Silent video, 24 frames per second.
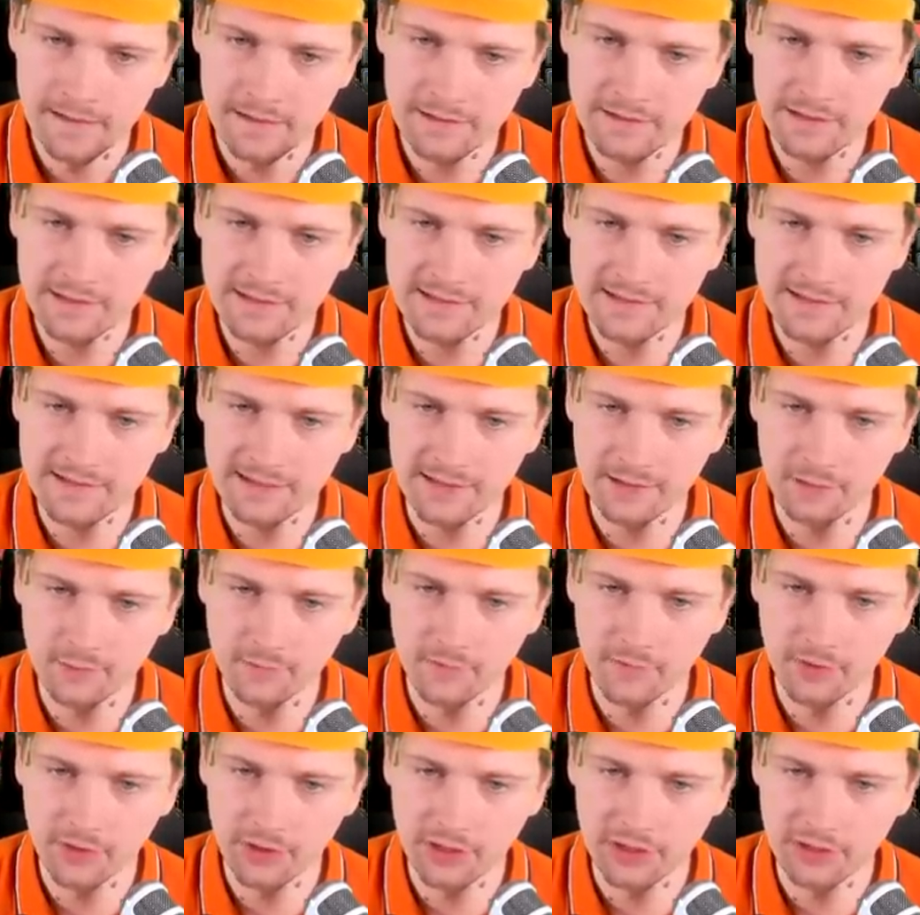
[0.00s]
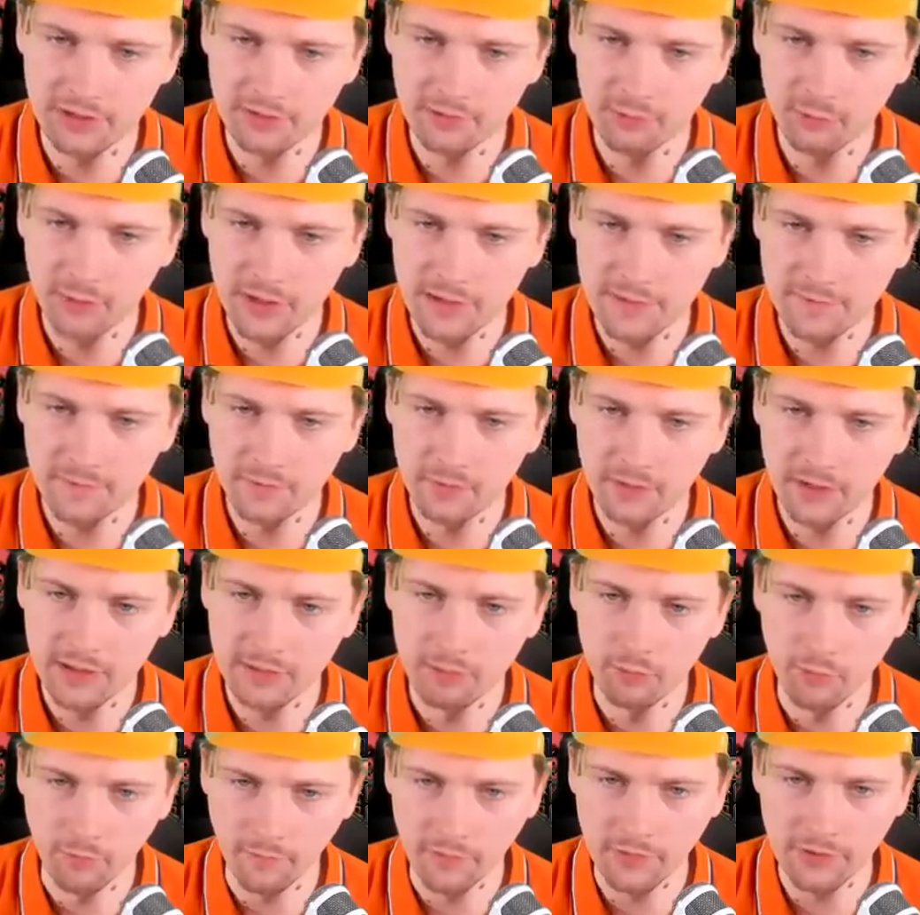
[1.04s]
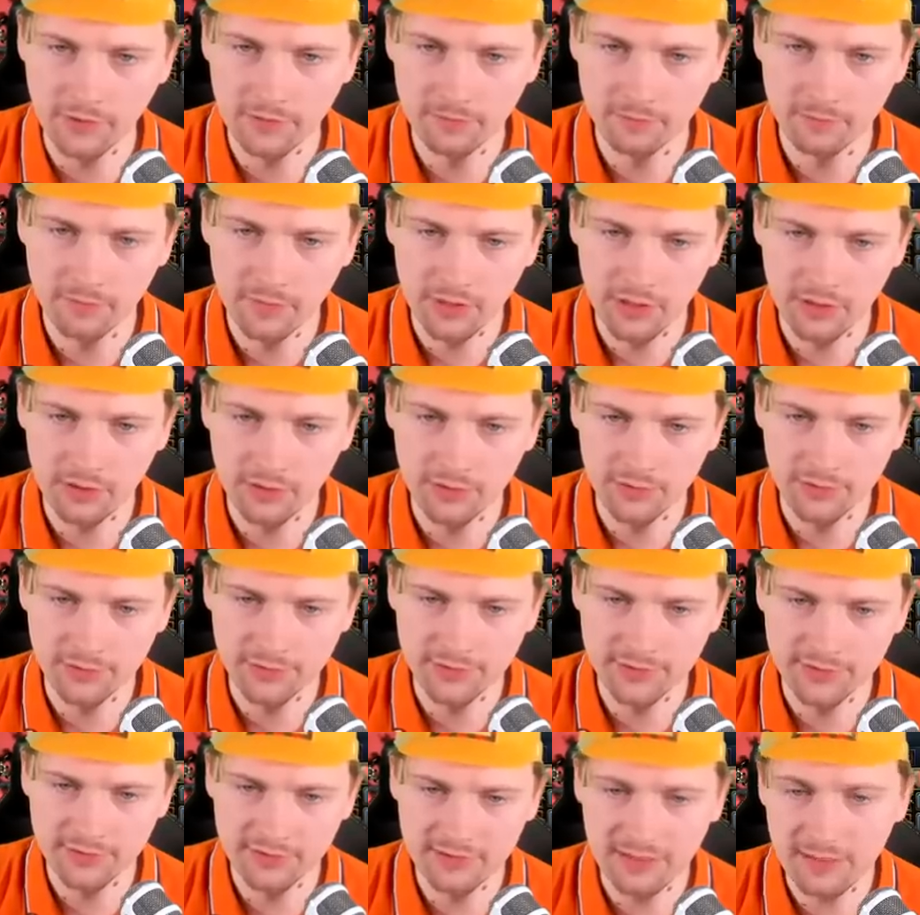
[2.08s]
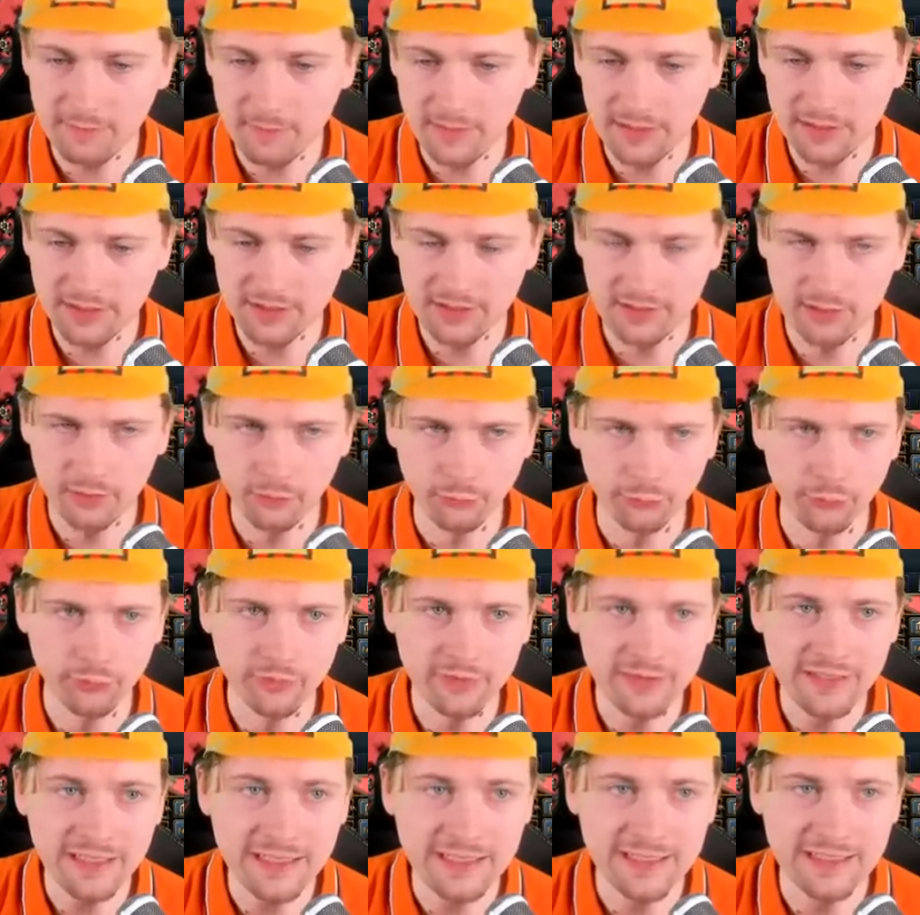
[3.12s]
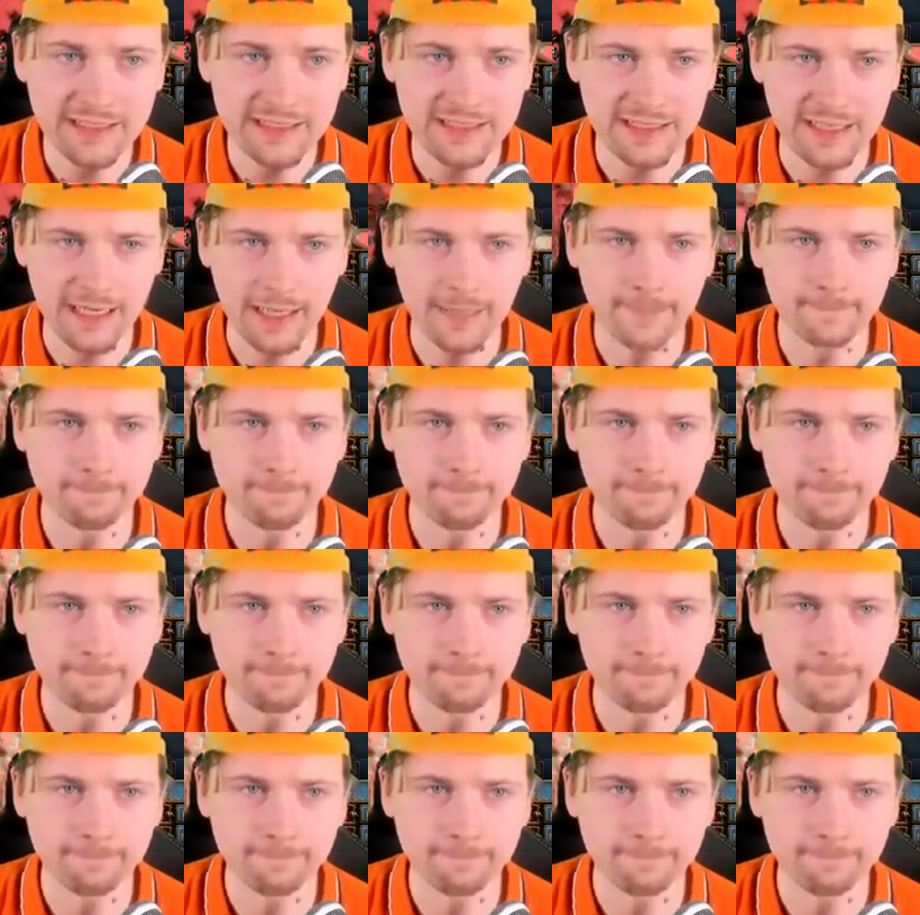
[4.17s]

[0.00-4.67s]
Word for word: And just stand over here and wait for their moves, because they might just go to Nizza.